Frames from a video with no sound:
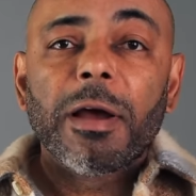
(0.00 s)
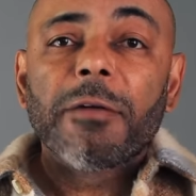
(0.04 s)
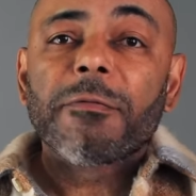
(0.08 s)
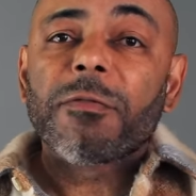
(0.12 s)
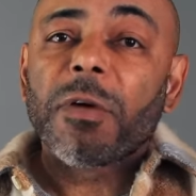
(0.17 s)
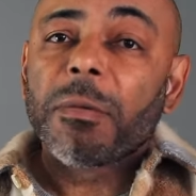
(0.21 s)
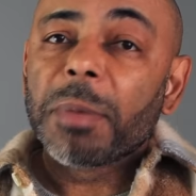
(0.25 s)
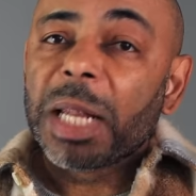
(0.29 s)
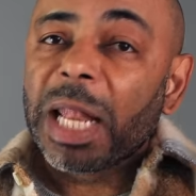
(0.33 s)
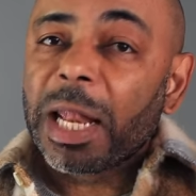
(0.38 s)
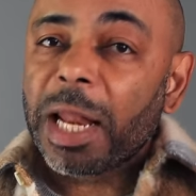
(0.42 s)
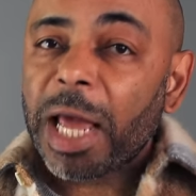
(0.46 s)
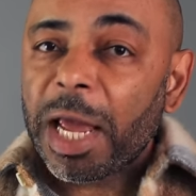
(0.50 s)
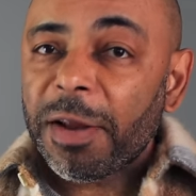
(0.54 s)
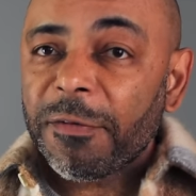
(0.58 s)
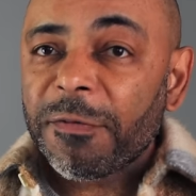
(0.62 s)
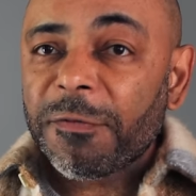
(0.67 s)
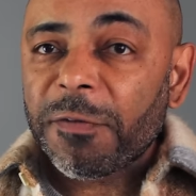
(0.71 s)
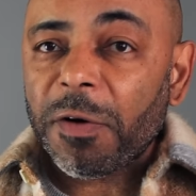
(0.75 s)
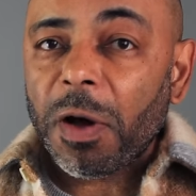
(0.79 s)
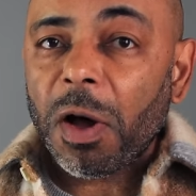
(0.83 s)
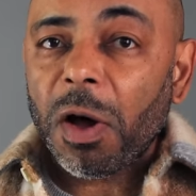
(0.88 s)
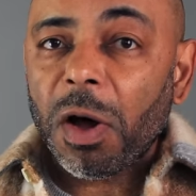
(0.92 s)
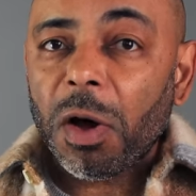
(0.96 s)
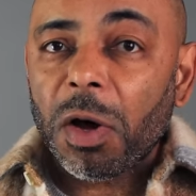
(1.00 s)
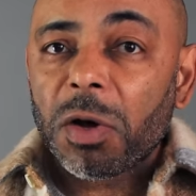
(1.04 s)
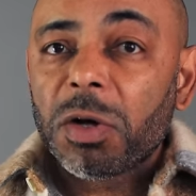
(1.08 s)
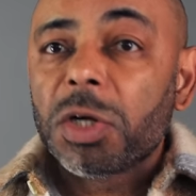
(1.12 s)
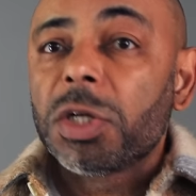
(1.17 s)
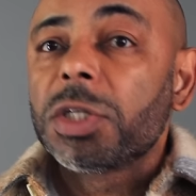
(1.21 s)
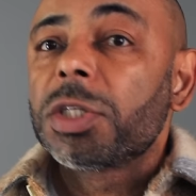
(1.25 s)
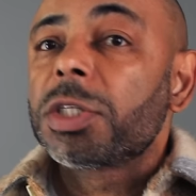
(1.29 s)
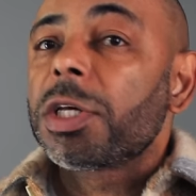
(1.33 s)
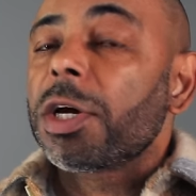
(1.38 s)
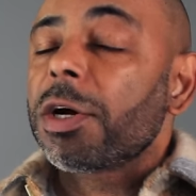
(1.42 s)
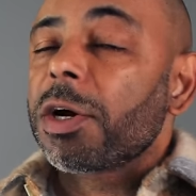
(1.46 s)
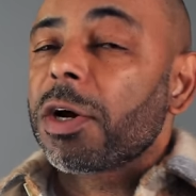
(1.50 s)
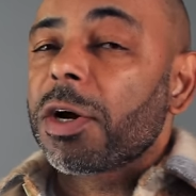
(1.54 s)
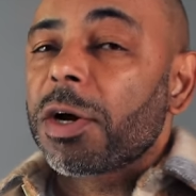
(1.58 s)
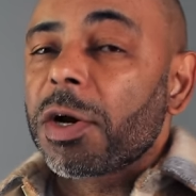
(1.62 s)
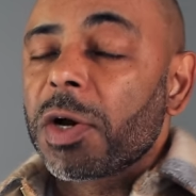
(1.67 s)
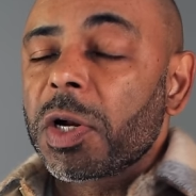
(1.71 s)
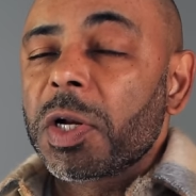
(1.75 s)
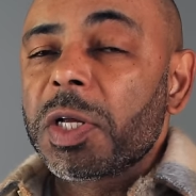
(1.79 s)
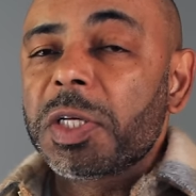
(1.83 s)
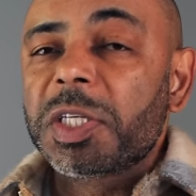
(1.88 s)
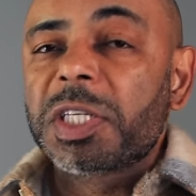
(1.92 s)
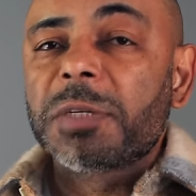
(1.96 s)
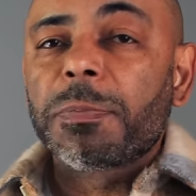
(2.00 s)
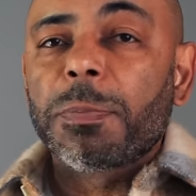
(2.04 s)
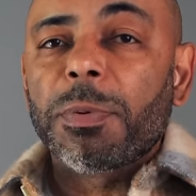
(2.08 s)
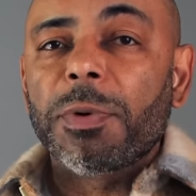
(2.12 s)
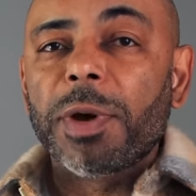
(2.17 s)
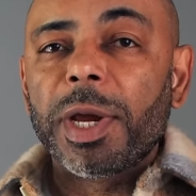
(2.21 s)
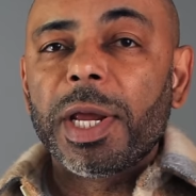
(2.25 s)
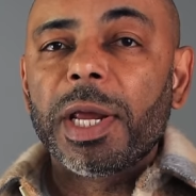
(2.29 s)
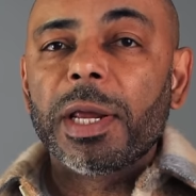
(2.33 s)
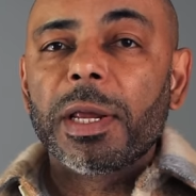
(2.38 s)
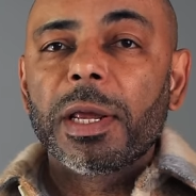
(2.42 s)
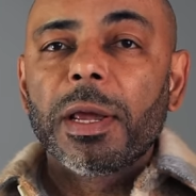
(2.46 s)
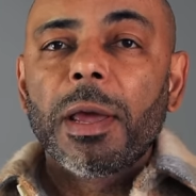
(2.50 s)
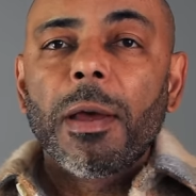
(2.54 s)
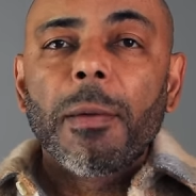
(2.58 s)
from late fall to early spring.